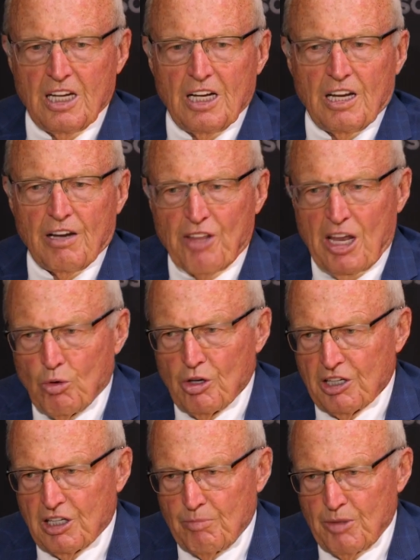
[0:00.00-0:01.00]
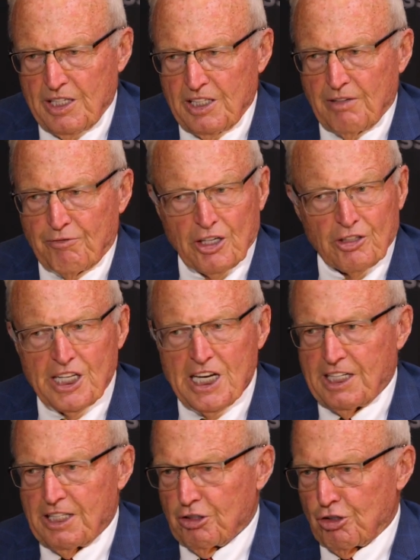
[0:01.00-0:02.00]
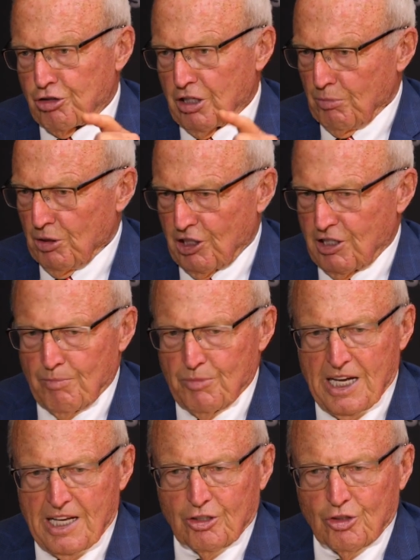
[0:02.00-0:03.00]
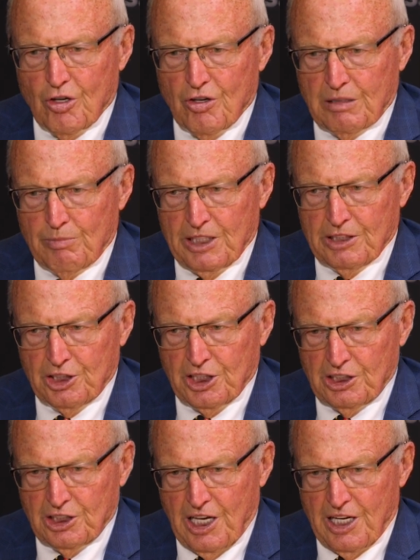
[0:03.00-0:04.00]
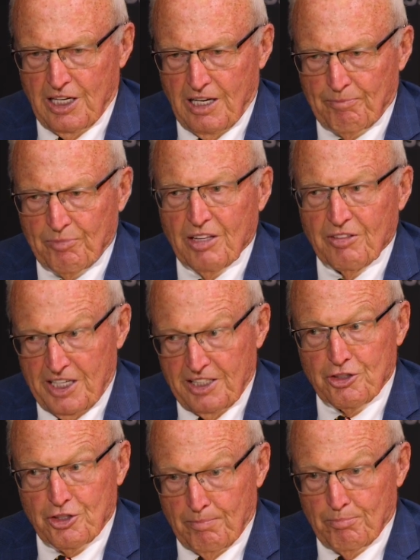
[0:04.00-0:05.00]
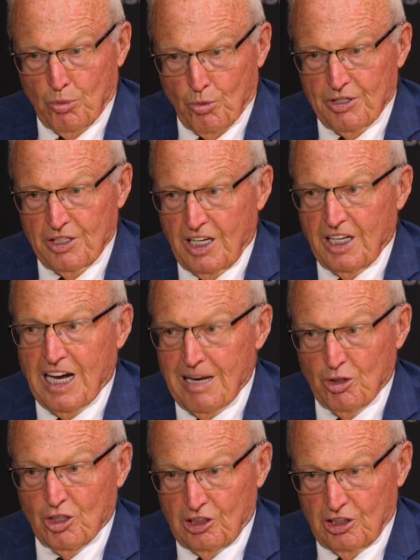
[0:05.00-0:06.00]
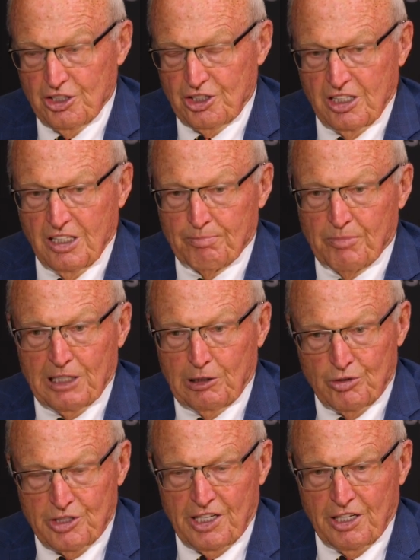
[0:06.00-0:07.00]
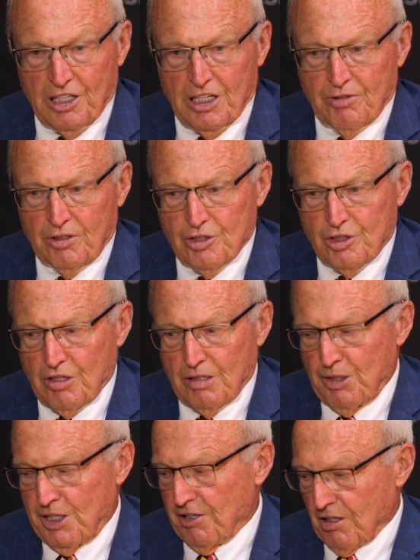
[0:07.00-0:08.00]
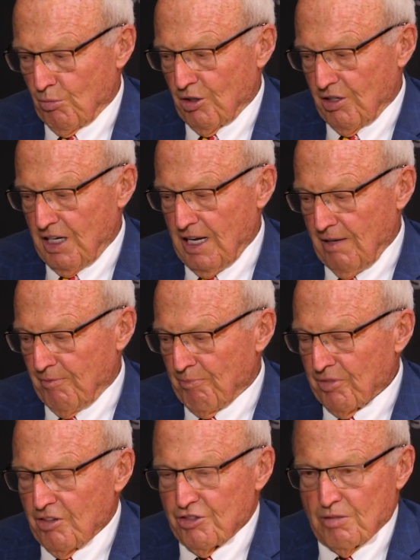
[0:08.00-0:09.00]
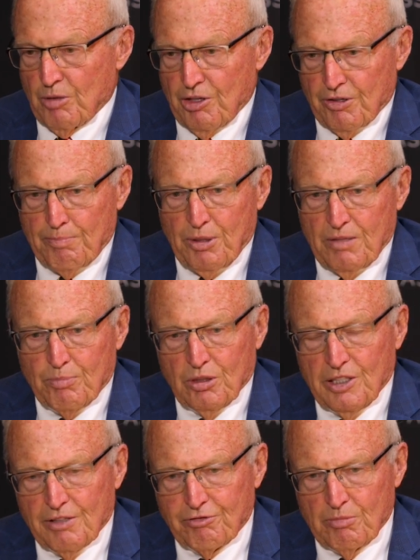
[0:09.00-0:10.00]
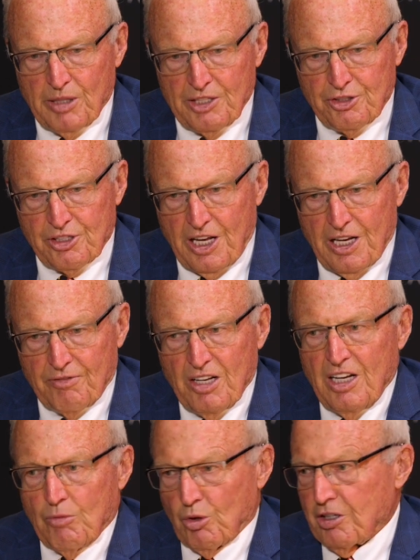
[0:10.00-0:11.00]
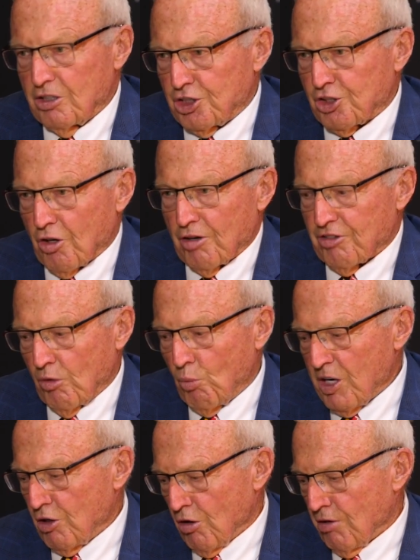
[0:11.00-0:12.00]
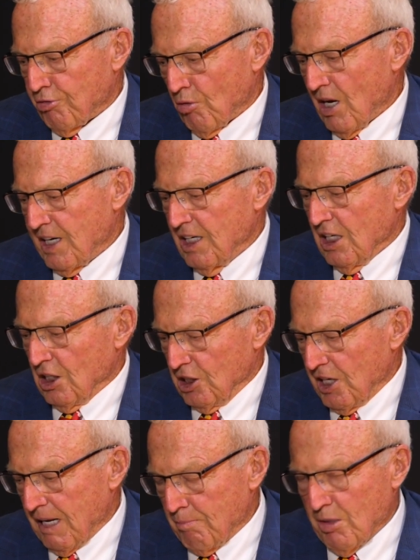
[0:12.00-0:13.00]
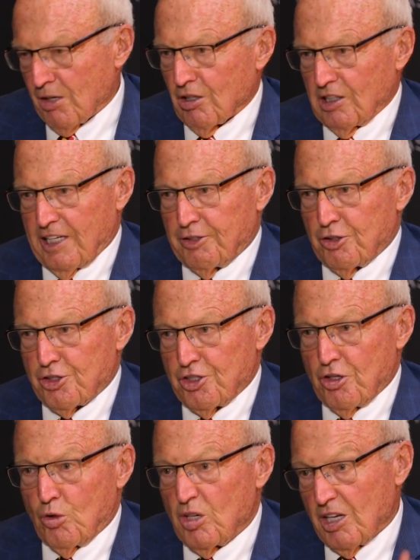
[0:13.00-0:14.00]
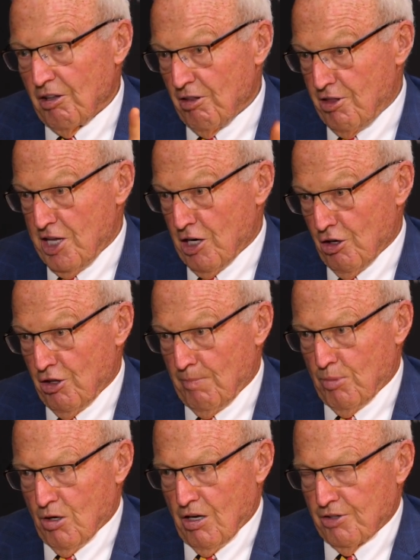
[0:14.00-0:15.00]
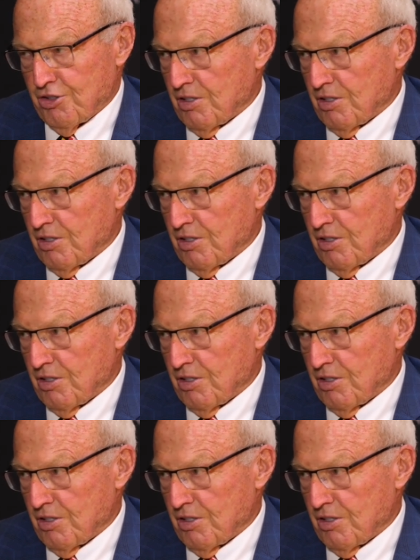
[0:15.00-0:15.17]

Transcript: If they want to come in, if they're taking the trouble to come down and talk to me at 6 a.m., then it's important, and I'm going to listen, and my lieutenant governor is going to be there, and we're going to have some other people there from my staff. We're going to start the week off right, letting Marylanders know they're the boss.